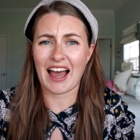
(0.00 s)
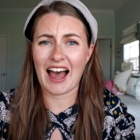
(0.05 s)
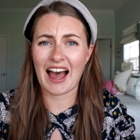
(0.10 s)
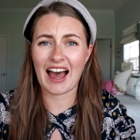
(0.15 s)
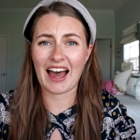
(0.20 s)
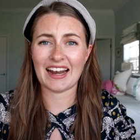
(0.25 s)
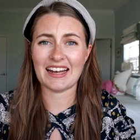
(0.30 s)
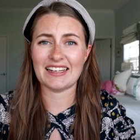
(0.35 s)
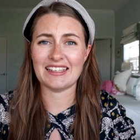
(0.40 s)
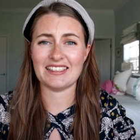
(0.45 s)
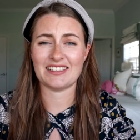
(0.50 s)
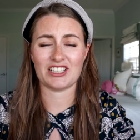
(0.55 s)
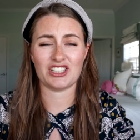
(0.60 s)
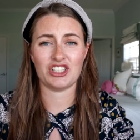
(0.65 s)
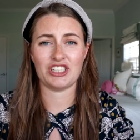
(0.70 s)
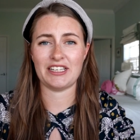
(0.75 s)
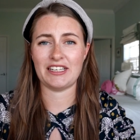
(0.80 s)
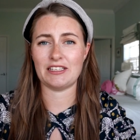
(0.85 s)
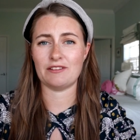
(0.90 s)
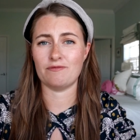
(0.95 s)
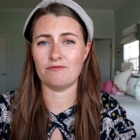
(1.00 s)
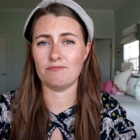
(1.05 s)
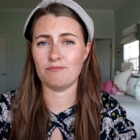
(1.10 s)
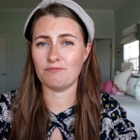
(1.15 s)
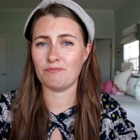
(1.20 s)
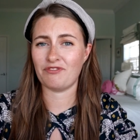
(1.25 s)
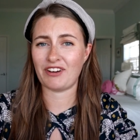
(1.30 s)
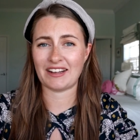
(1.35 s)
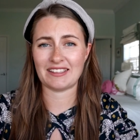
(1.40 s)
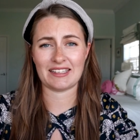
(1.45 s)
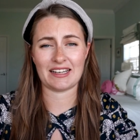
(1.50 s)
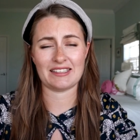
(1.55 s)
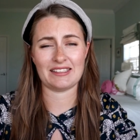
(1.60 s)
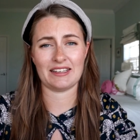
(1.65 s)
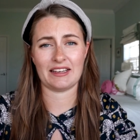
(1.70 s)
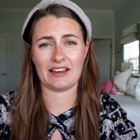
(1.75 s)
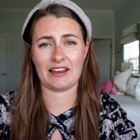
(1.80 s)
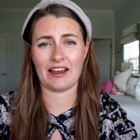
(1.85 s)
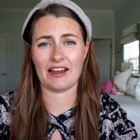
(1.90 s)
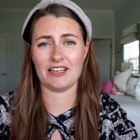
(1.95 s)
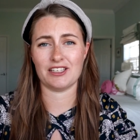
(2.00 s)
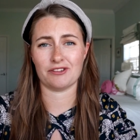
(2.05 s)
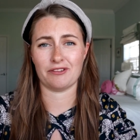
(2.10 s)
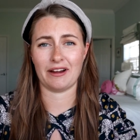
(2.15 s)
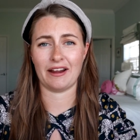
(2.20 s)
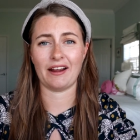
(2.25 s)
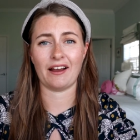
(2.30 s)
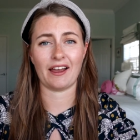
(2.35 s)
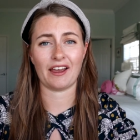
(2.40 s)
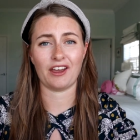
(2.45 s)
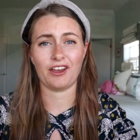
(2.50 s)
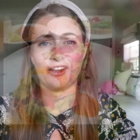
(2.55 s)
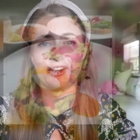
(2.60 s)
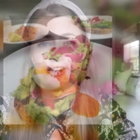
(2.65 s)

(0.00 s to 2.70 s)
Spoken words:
And she's fantastic at catering. I can